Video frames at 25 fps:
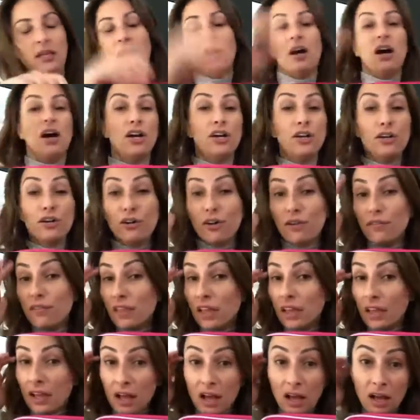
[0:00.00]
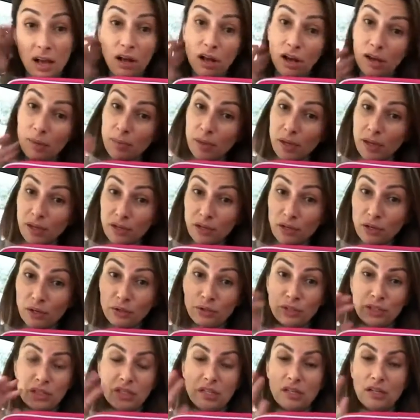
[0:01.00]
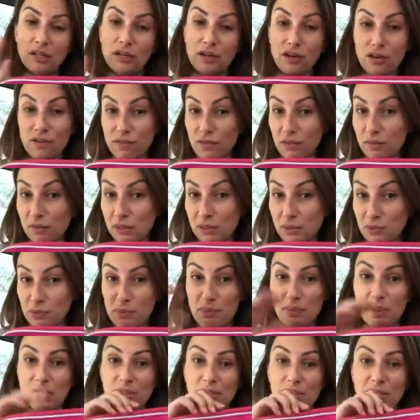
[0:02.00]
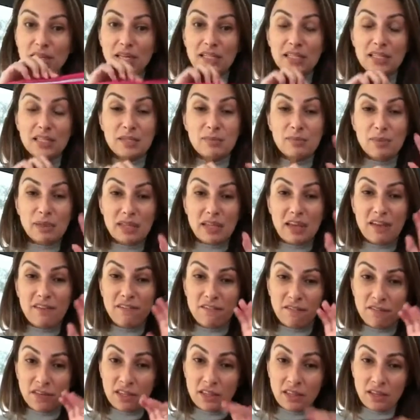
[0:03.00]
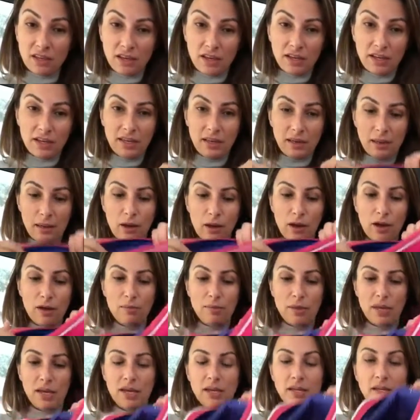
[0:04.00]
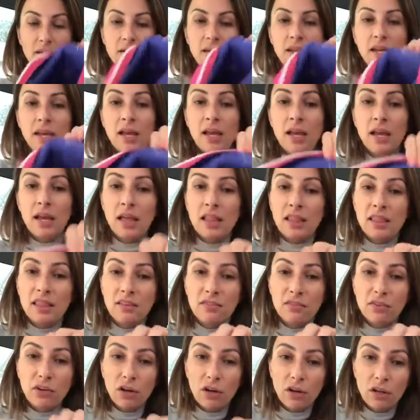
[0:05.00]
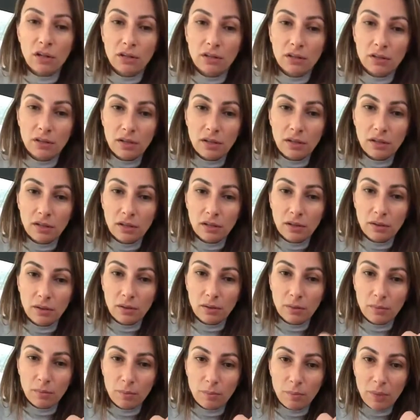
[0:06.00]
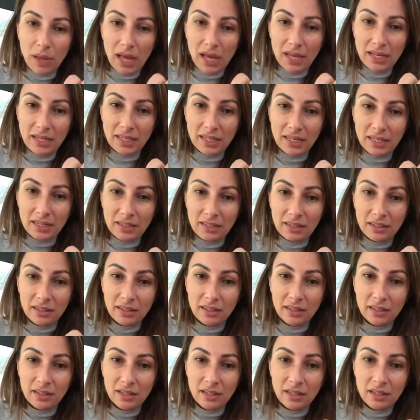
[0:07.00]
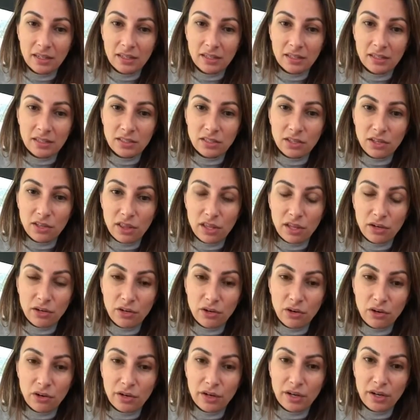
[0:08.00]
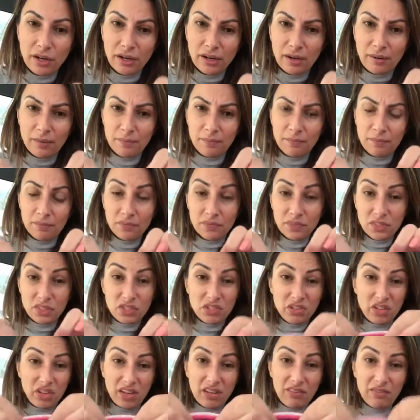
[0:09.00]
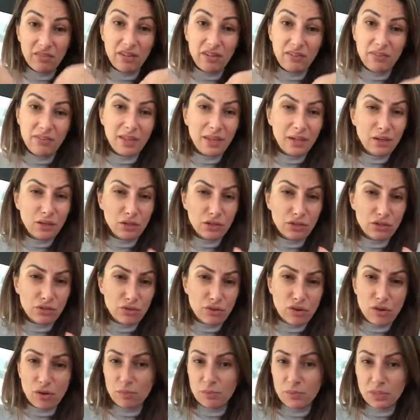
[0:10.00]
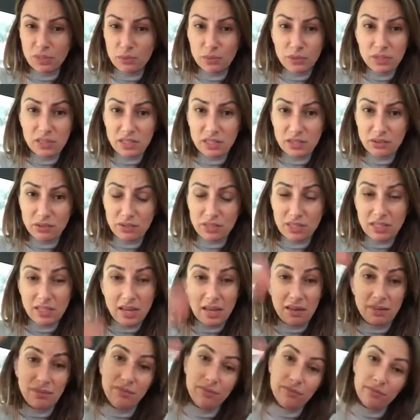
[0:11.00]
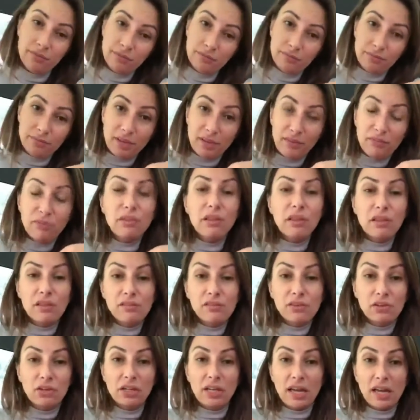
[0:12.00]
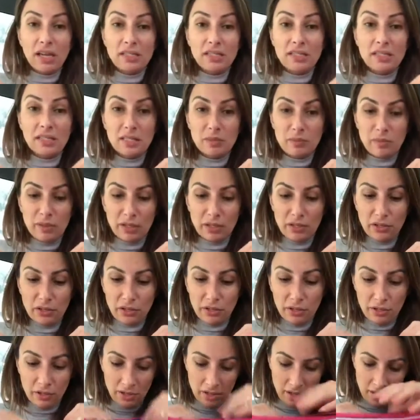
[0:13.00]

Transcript: I don't know if they are iPad holders, I don't know if they're meant to be pencil cases, but they fit the iPad. They've got padding, so they're not, so even if they got dropped, it was still safe even though they've got cases, but you know.